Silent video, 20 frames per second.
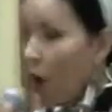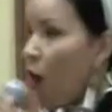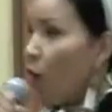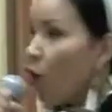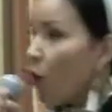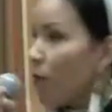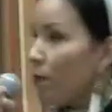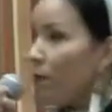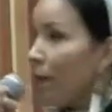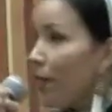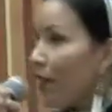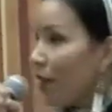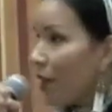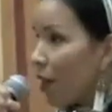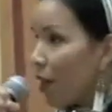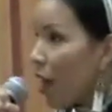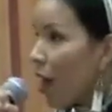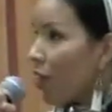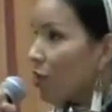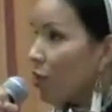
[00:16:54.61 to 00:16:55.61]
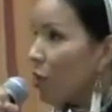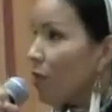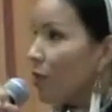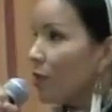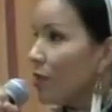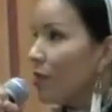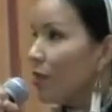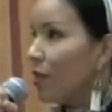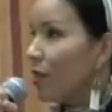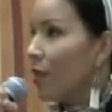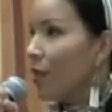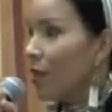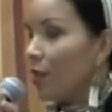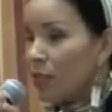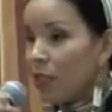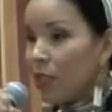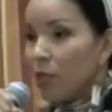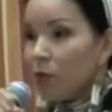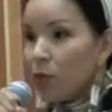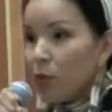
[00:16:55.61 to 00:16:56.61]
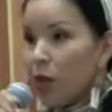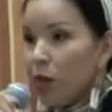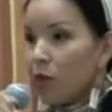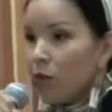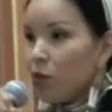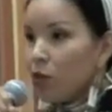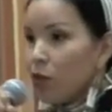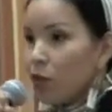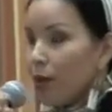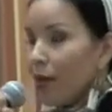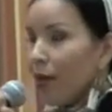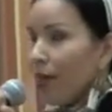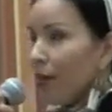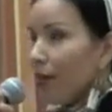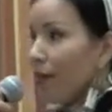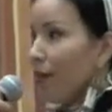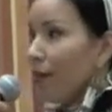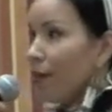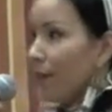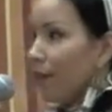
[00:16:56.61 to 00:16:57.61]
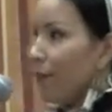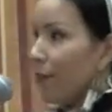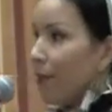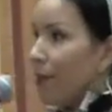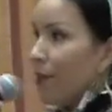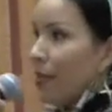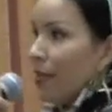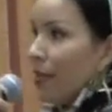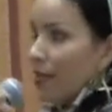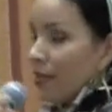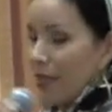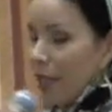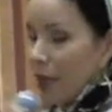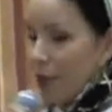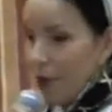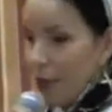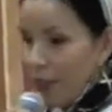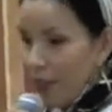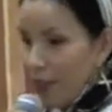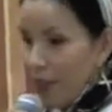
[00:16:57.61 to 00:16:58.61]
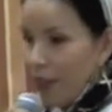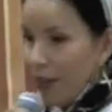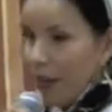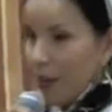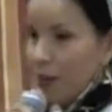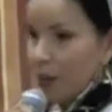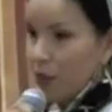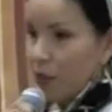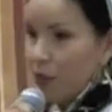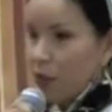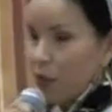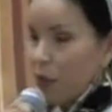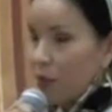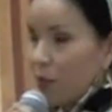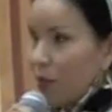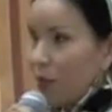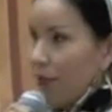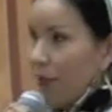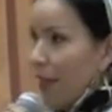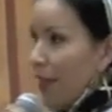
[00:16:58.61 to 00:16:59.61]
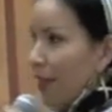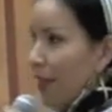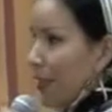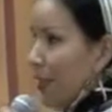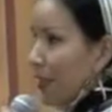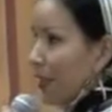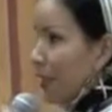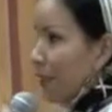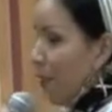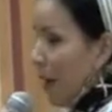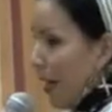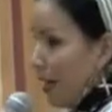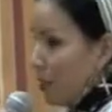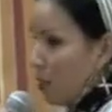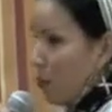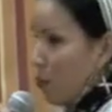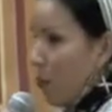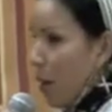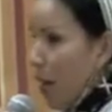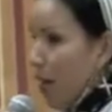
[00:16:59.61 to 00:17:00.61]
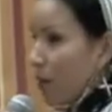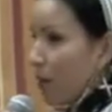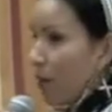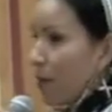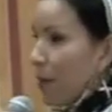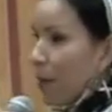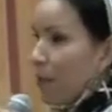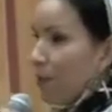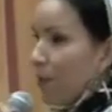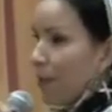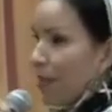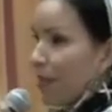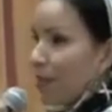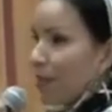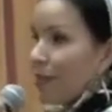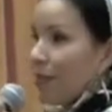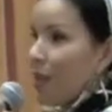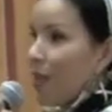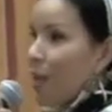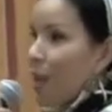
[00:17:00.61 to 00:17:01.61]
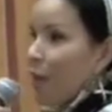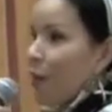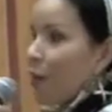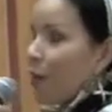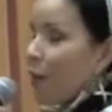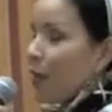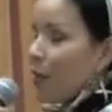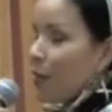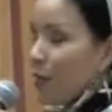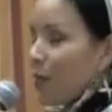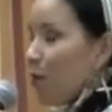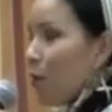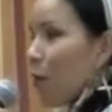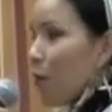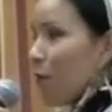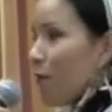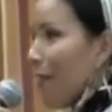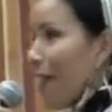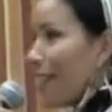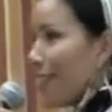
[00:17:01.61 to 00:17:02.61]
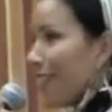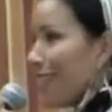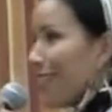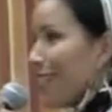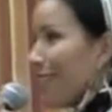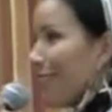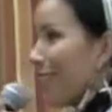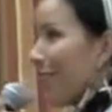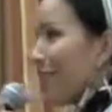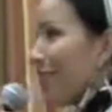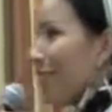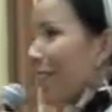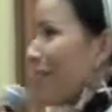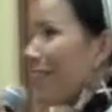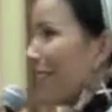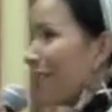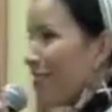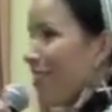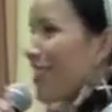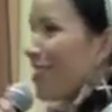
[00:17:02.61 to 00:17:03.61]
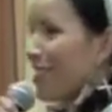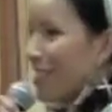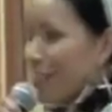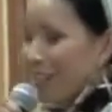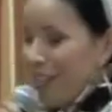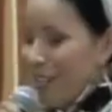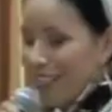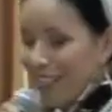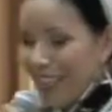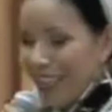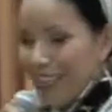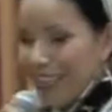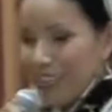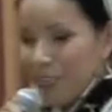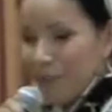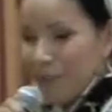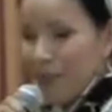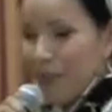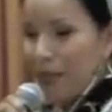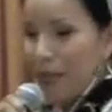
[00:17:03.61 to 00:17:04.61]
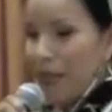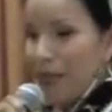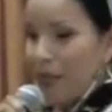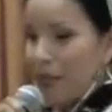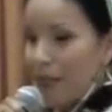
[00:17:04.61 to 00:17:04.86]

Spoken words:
Oh, the conchos? These were also traded from the south. So you would find these, and mine's a wider belt because we can be more fancy with the women's fancy shawl dance. But